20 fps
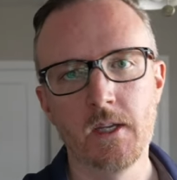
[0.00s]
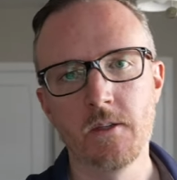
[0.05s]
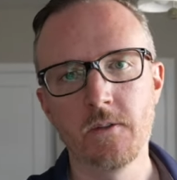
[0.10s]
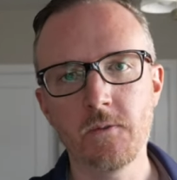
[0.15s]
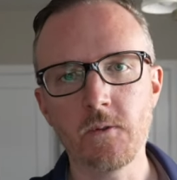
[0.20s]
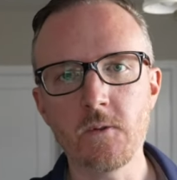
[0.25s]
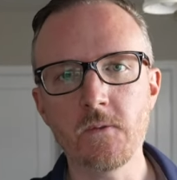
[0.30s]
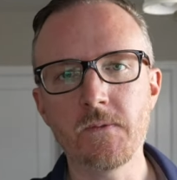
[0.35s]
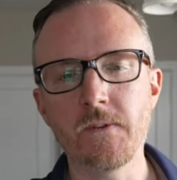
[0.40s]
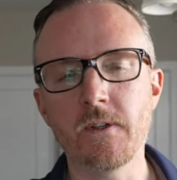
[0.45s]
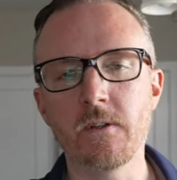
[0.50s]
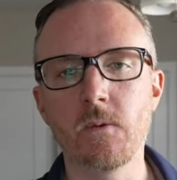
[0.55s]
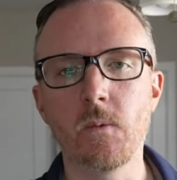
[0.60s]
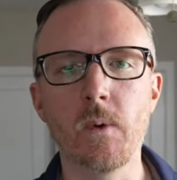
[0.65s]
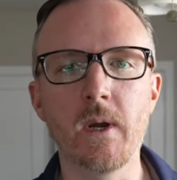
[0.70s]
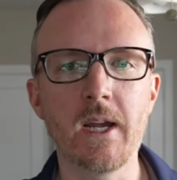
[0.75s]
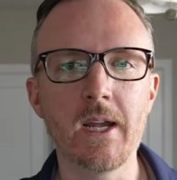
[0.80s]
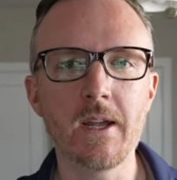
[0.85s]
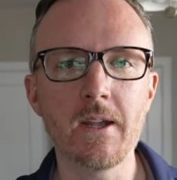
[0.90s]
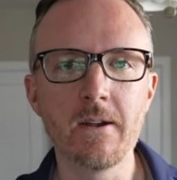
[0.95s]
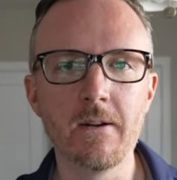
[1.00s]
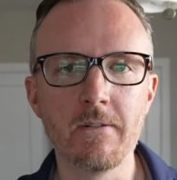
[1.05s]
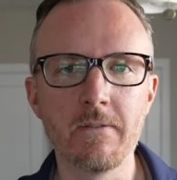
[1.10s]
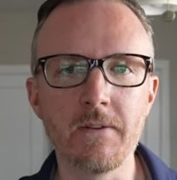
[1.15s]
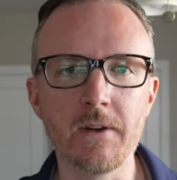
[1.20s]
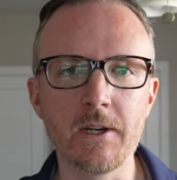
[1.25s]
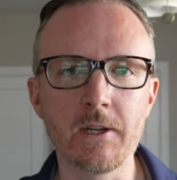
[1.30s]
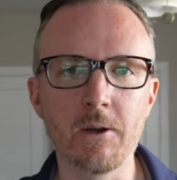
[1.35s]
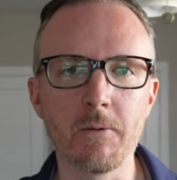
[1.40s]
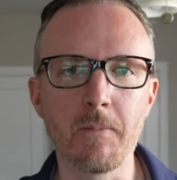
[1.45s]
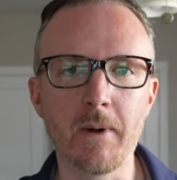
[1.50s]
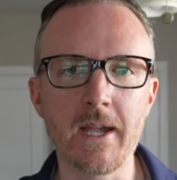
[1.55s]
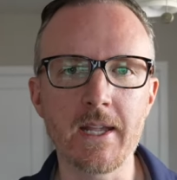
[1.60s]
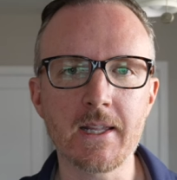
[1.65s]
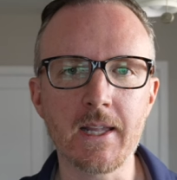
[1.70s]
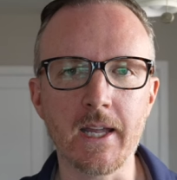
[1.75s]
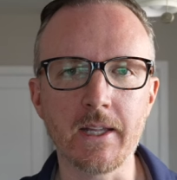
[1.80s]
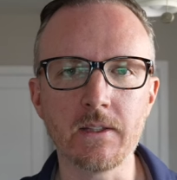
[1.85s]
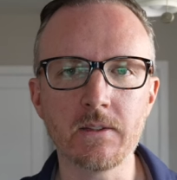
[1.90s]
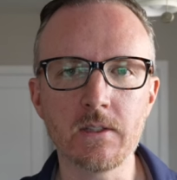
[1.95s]
2 feet away, Video Mic
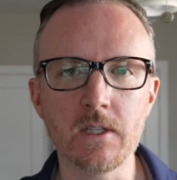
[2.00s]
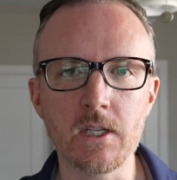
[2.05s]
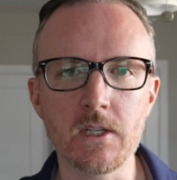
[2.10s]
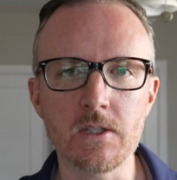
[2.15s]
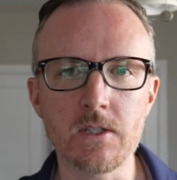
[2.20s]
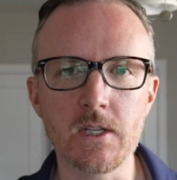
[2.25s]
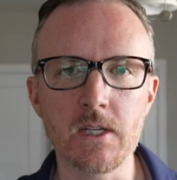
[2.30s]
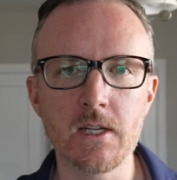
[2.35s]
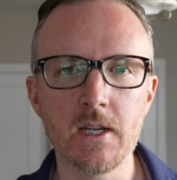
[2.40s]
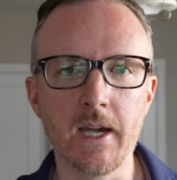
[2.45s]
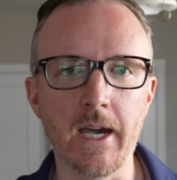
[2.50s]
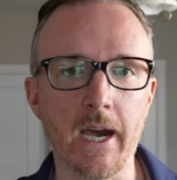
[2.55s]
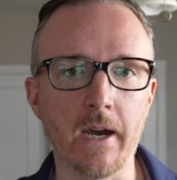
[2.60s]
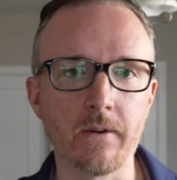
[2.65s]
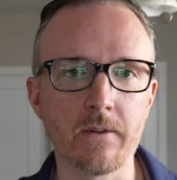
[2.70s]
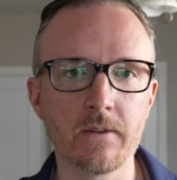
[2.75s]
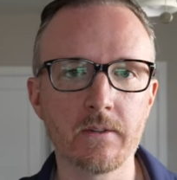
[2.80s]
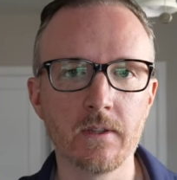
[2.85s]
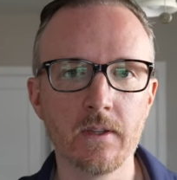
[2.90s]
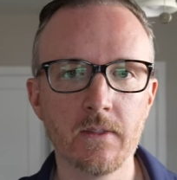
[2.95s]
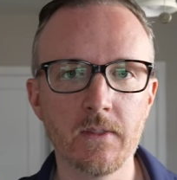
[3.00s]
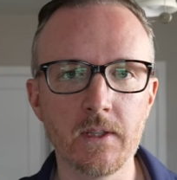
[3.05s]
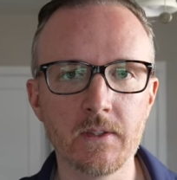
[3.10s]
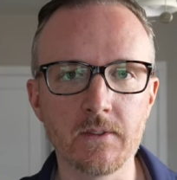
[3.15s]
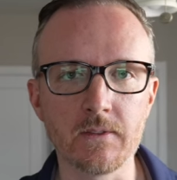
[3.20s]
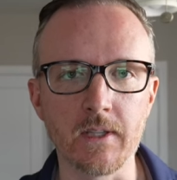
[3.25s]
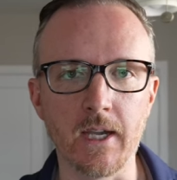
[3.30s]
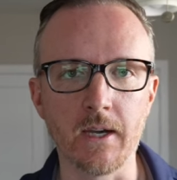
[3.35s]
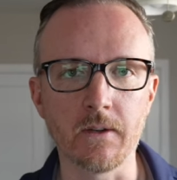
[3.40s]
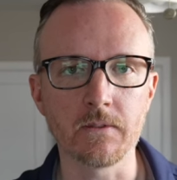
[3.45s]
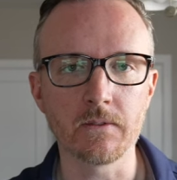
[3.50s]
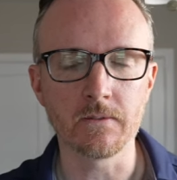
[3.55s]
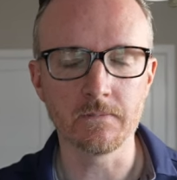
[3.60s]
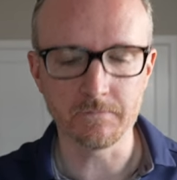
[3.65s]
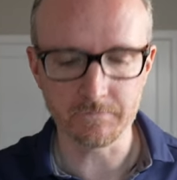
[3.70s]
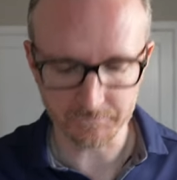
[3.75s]
NTG. How does this sound?